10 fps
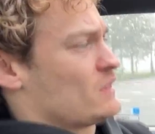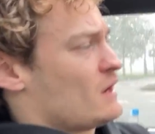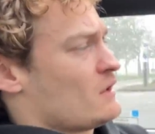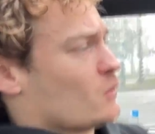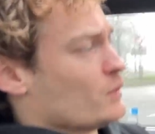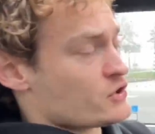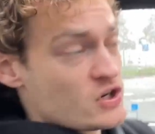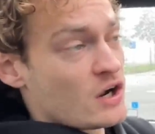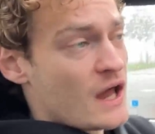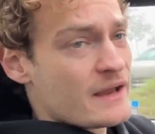the wheels
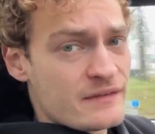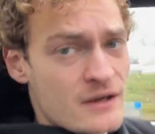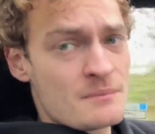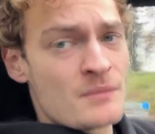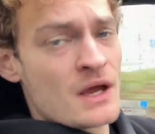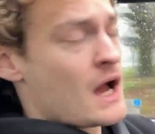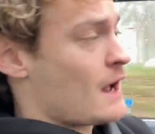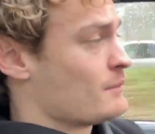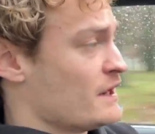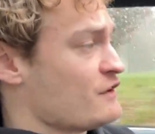are lighter, I
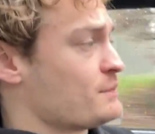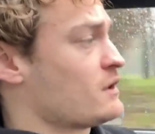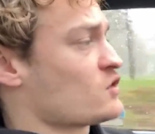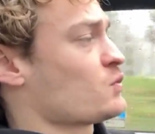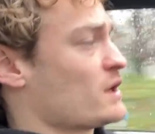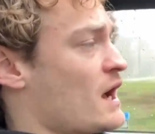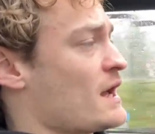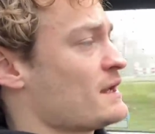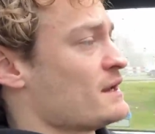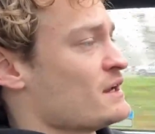believe, because when
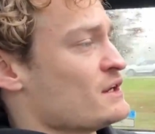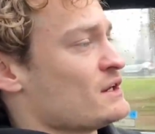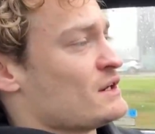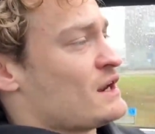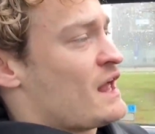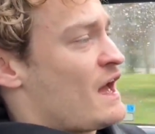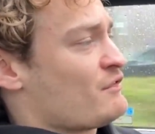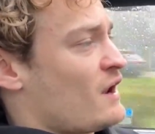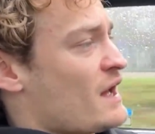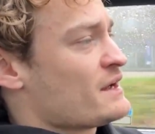I have
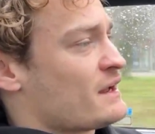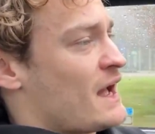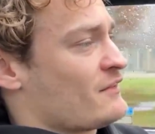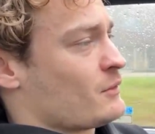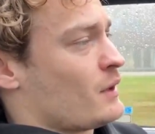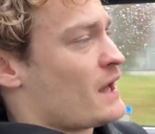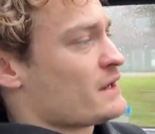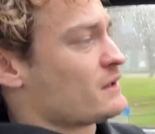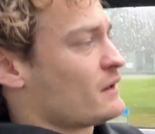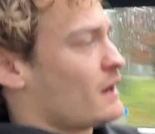like had them like
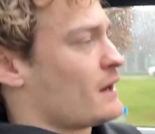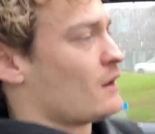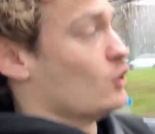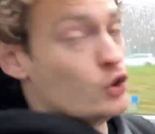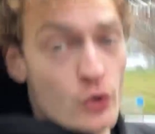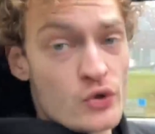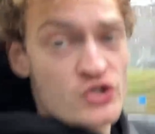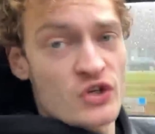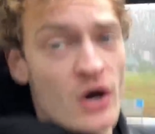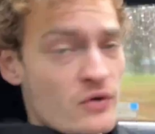loose,
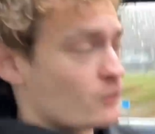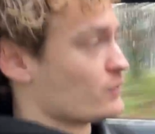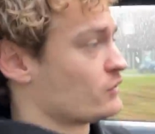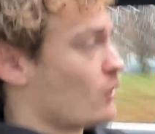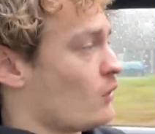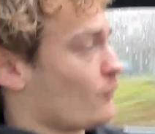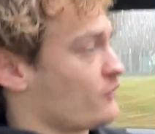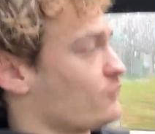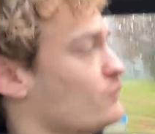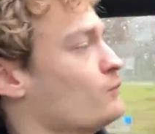you know, the old
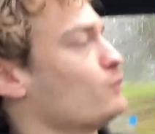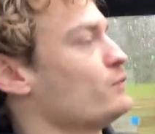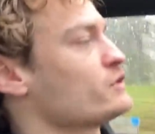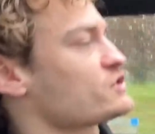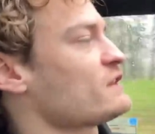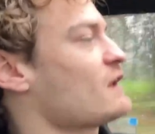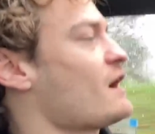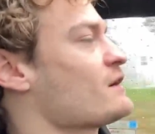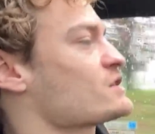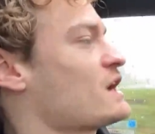wheels and
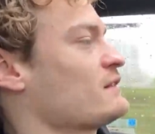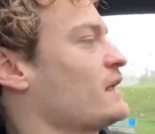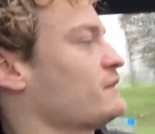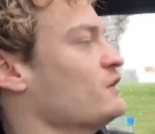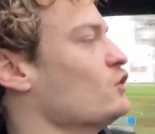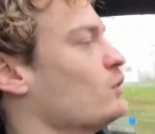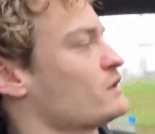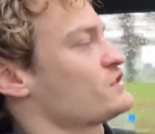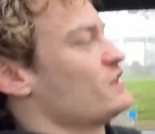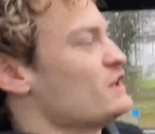tires, and like the new
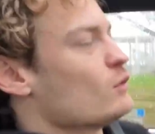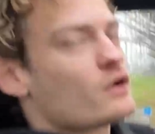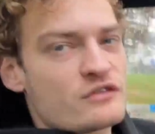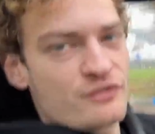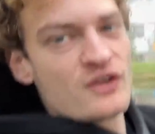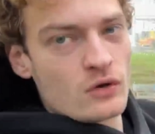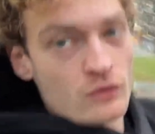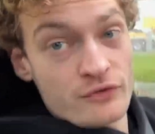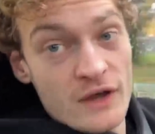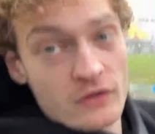ones
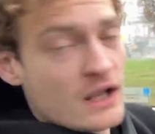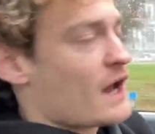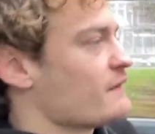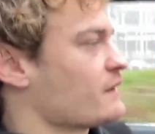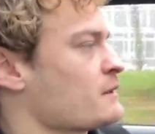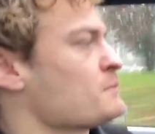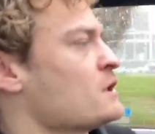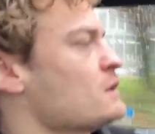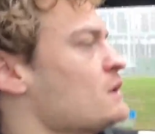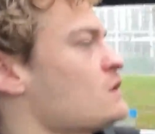felt lighter.
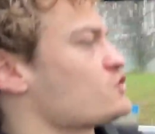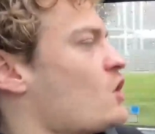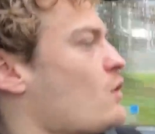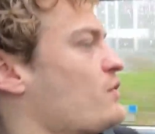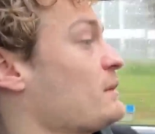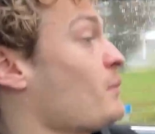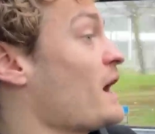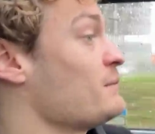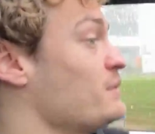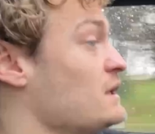So that
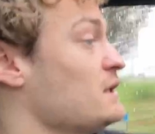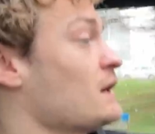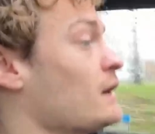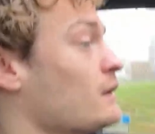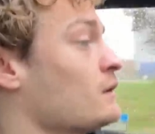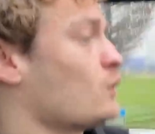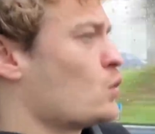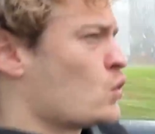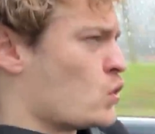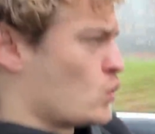might be
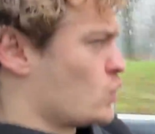ooh,